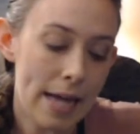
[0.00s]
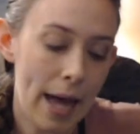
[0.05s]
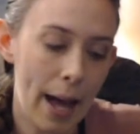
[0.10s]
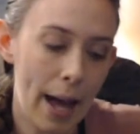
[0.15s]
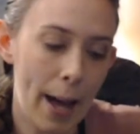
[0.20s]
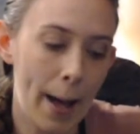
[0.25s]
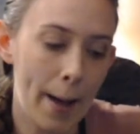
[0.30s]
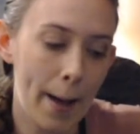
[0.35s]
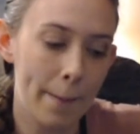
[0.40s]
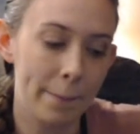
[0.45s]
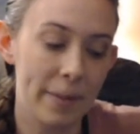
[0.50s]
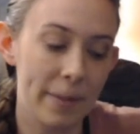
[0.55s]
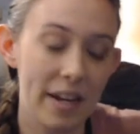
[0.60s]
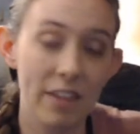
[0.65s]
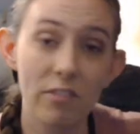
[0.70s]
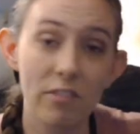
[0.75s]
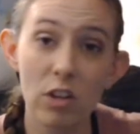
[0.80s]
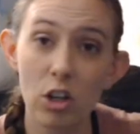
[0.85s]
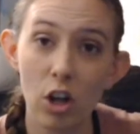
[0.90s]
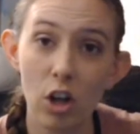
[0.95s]
But
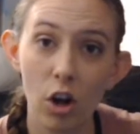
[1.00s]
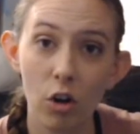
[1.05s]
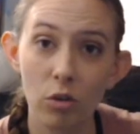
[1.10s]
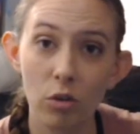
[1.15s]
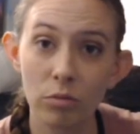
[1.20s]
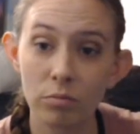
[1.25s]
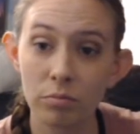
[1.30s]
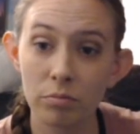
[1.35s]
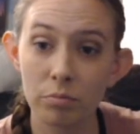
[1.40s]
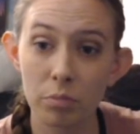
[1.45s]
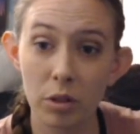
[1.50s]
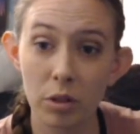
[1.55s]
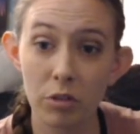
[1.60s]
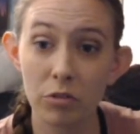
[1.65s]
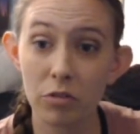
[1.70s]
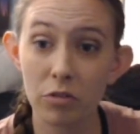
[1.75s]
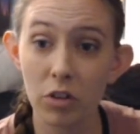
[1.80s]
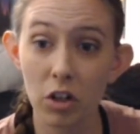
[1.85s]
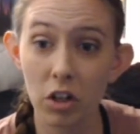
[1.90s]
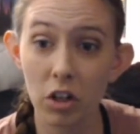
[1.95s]
if you don't
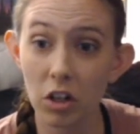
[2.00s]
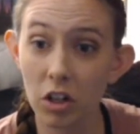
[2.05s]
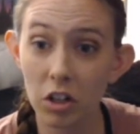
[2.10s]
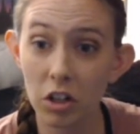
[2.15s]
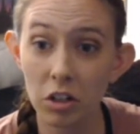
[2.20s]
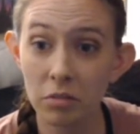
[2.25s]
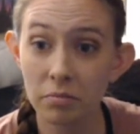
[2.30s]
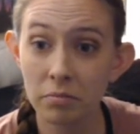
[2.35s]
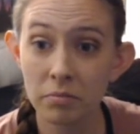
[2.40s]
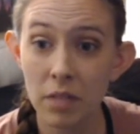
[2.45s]
prefer...